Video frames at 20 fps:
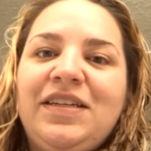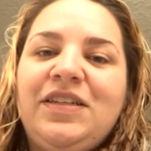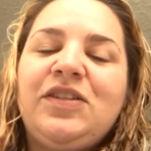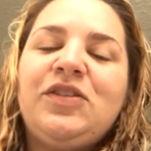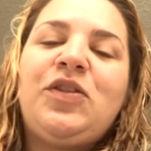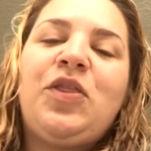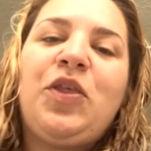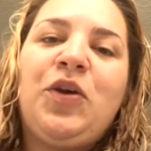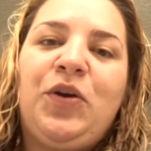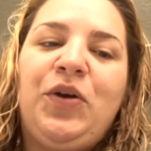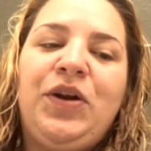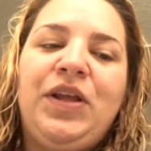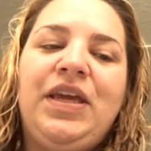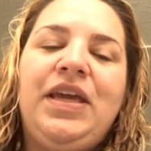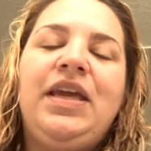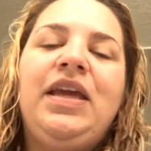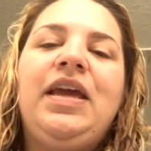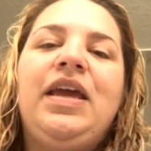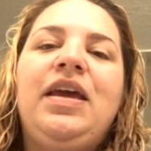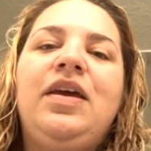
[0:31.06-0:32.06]

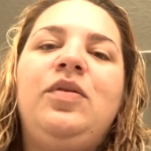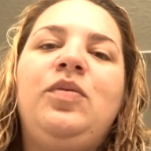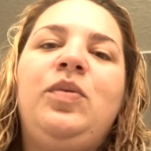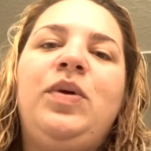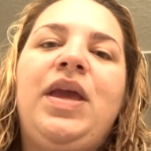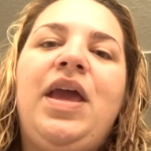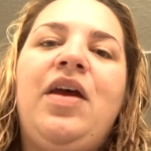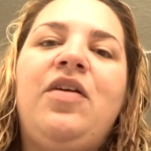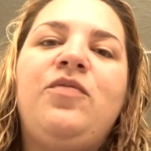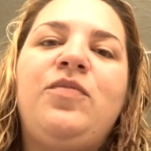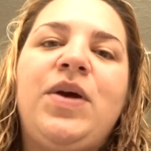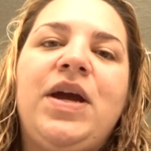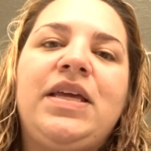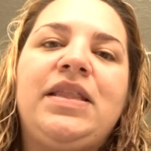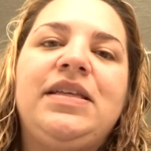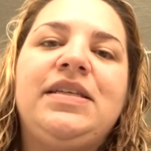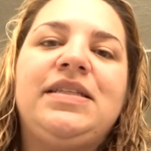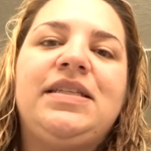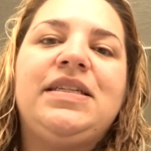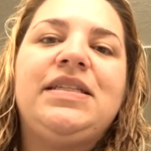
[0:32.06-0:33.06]
6:30 and we have
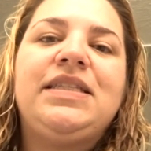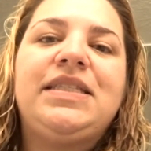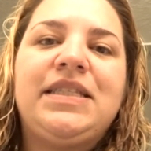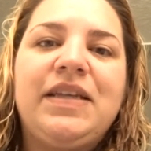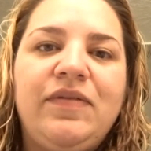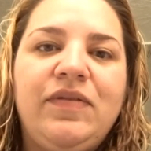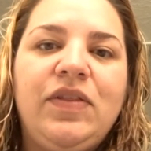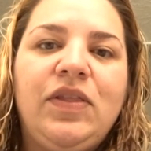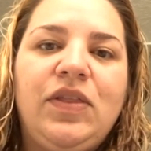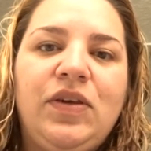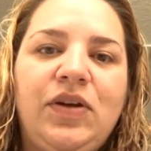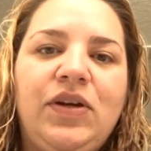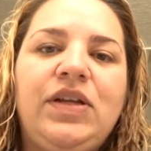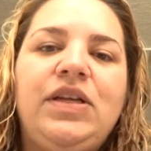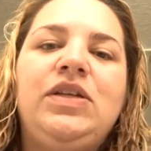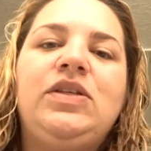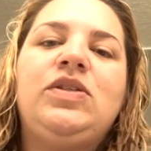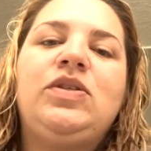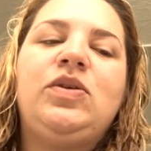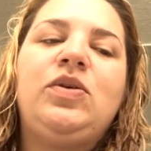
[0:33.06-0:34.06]
practice at
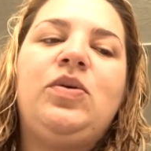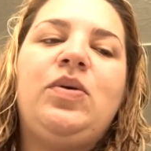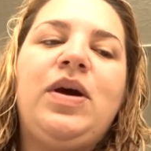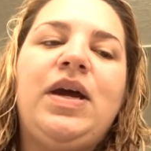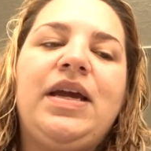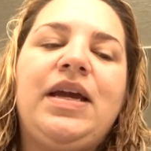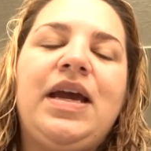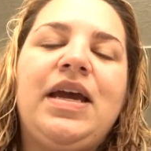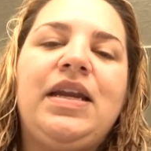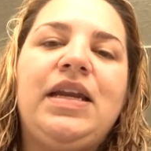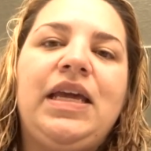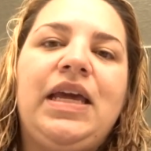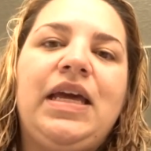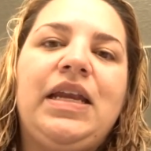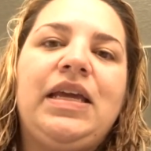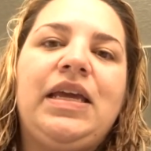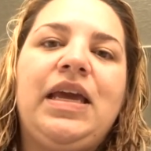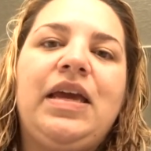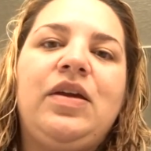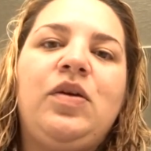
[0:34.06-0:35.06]
7:30, so I kind of
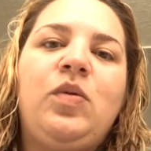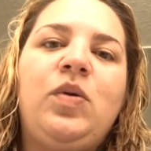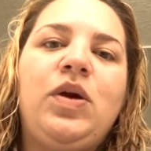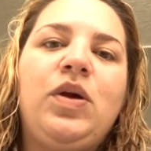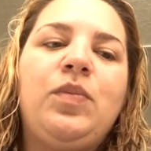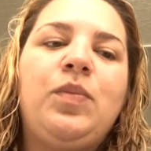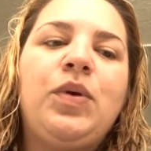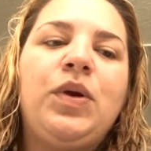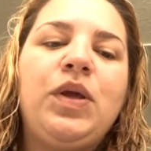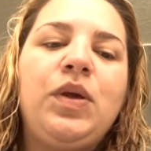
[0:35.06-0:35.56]
gotta get ready